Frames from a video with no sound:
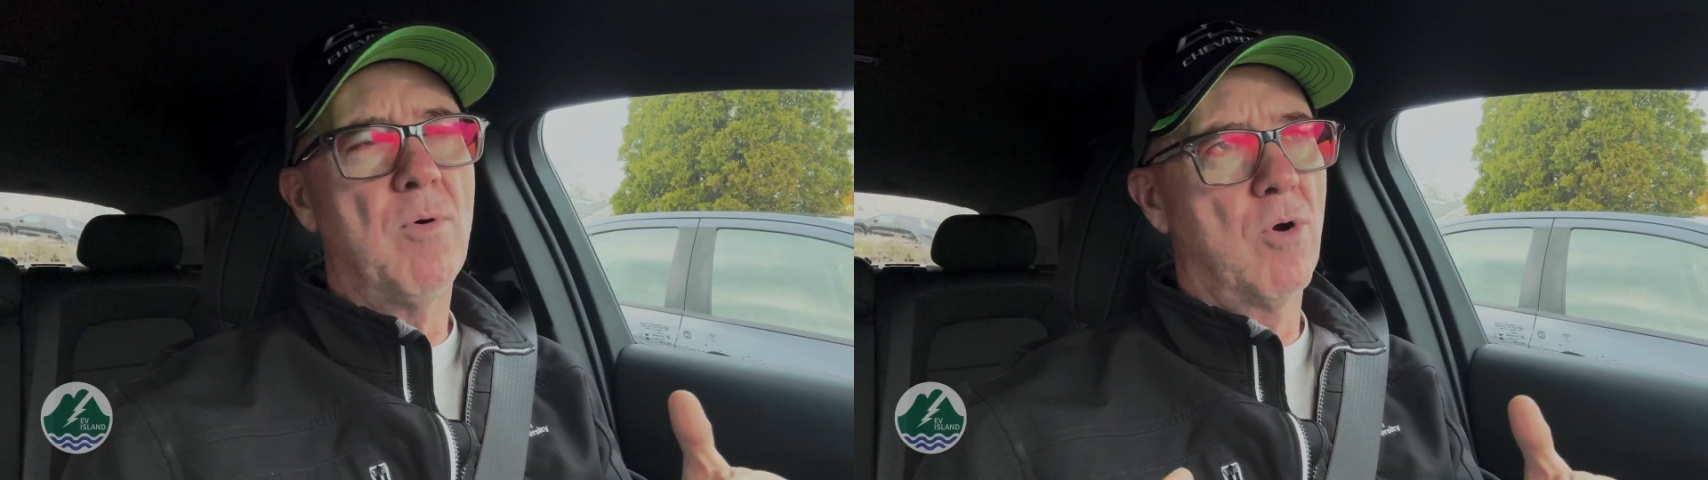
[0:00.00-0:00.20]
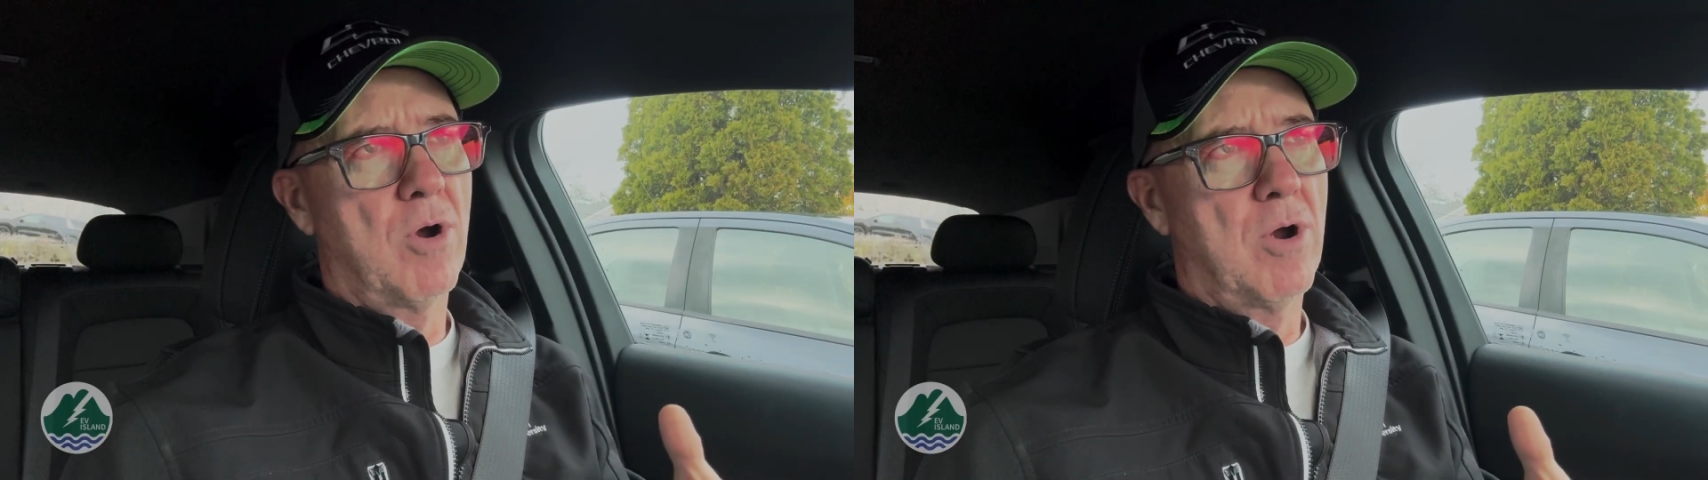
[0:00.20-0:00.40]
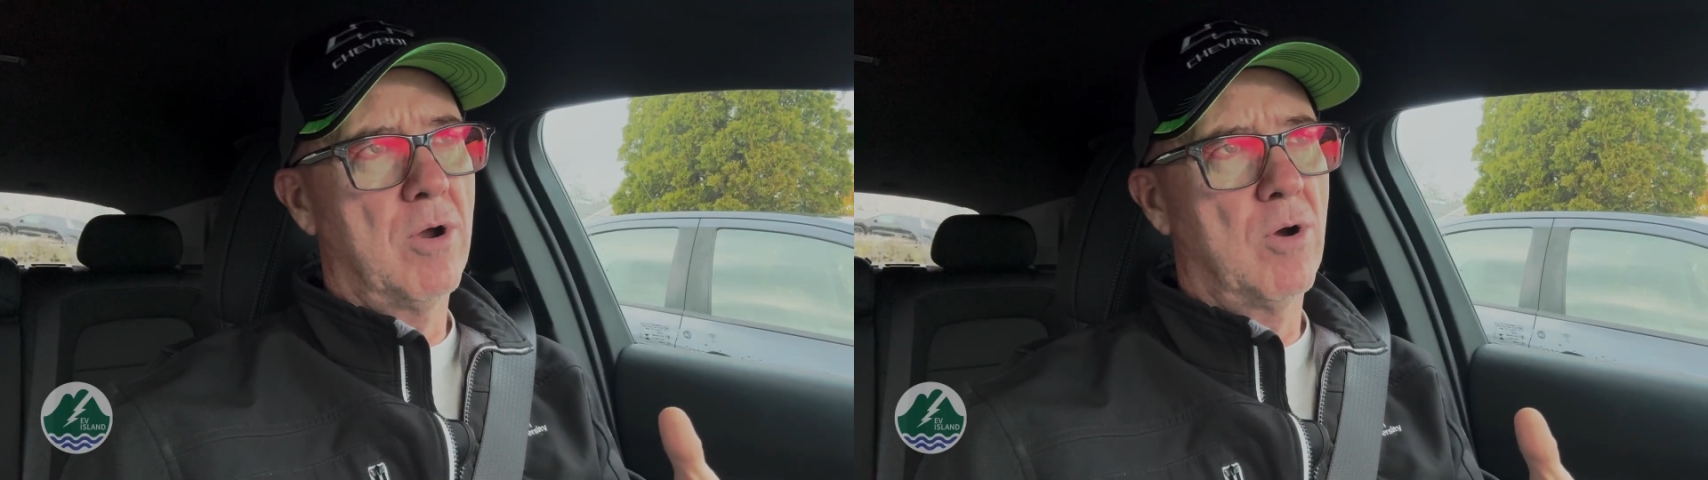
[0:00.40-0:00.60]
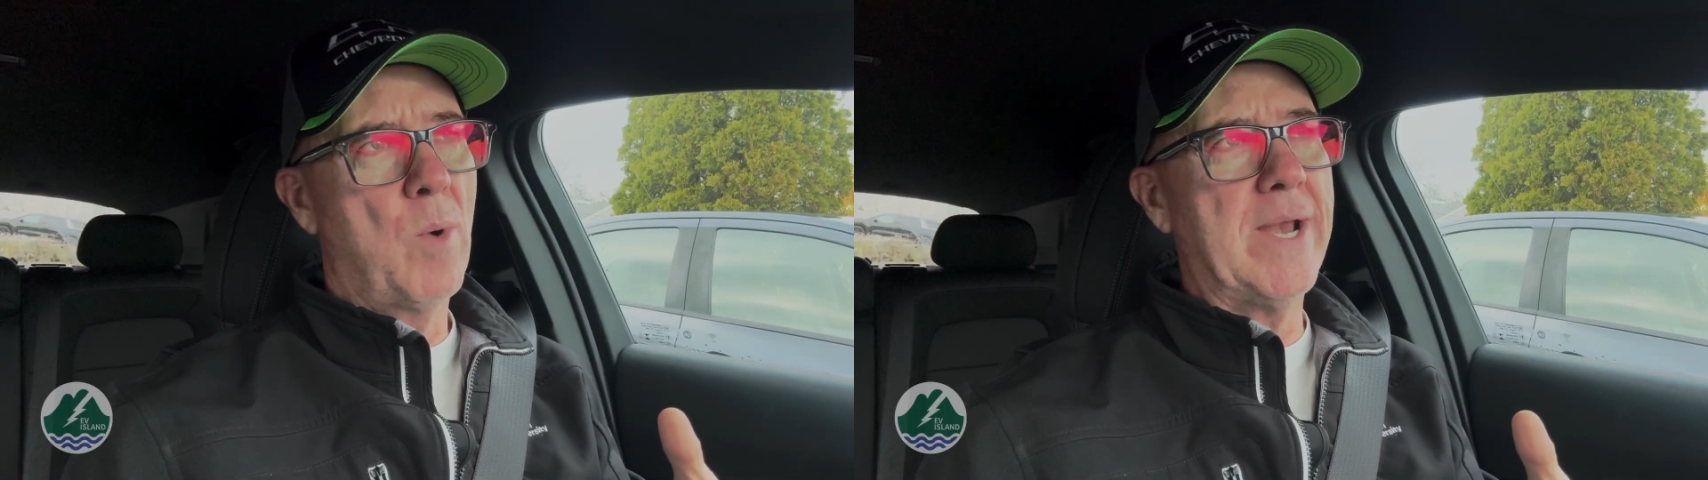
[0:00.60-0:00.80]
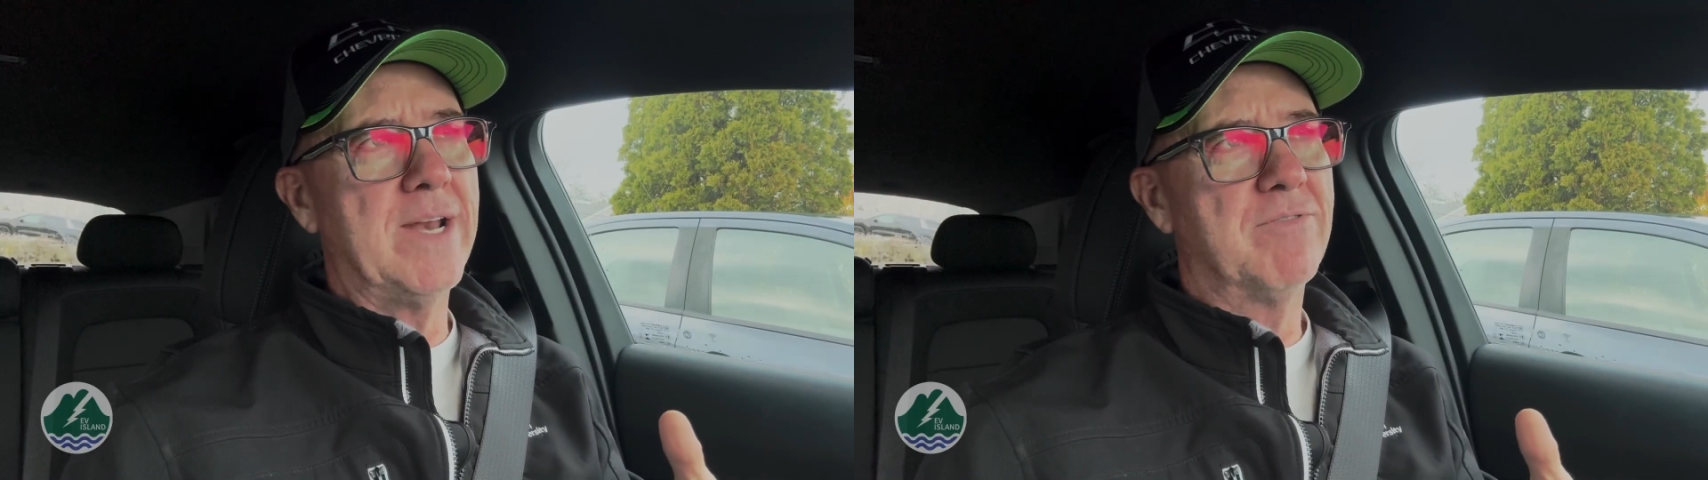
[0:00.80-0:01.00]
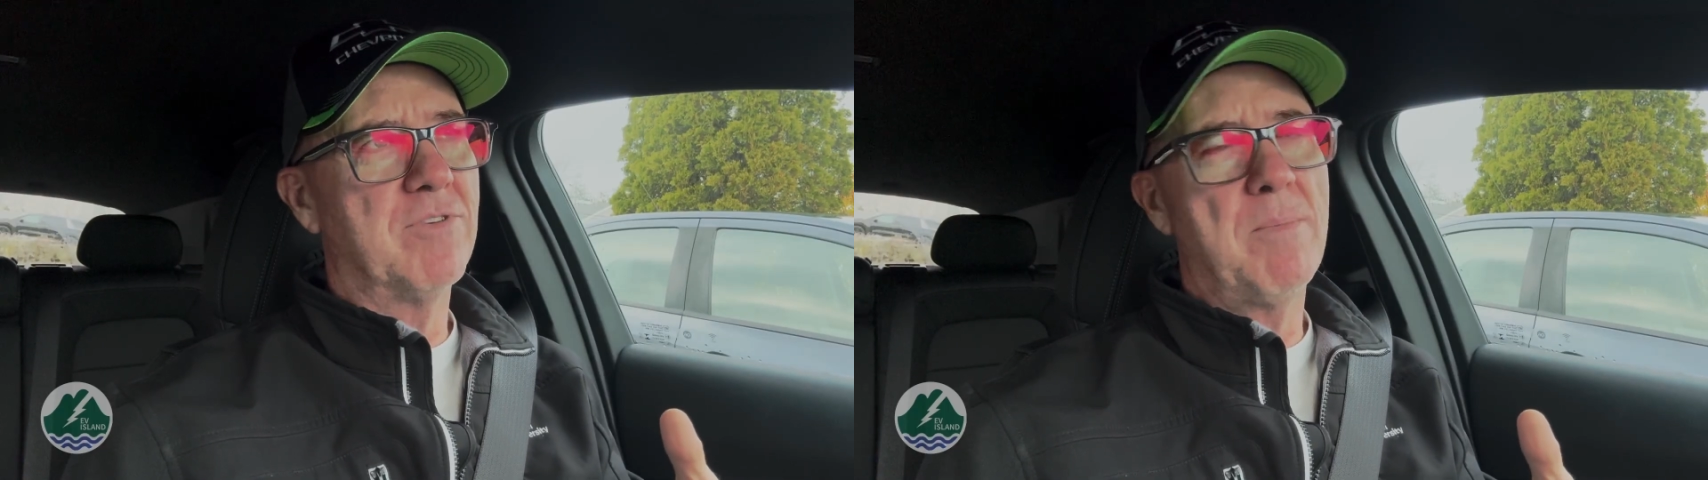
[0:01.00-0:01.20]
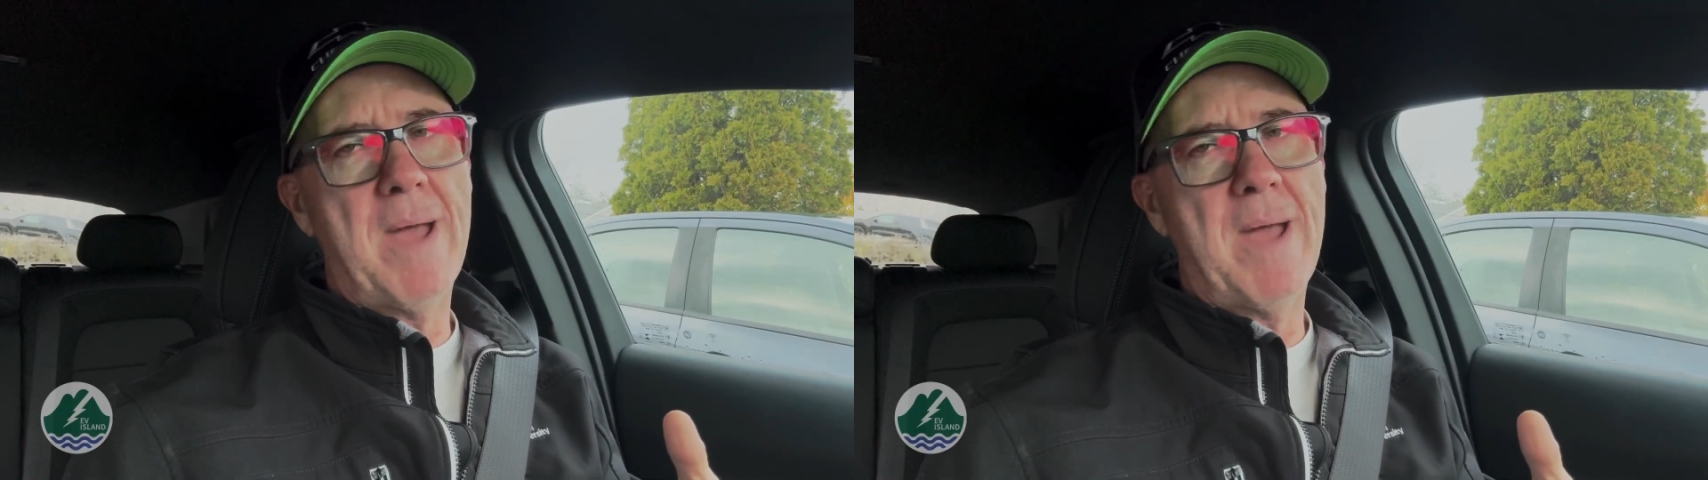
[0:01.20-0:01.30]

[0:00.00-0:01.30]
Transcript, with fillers: or waiting for the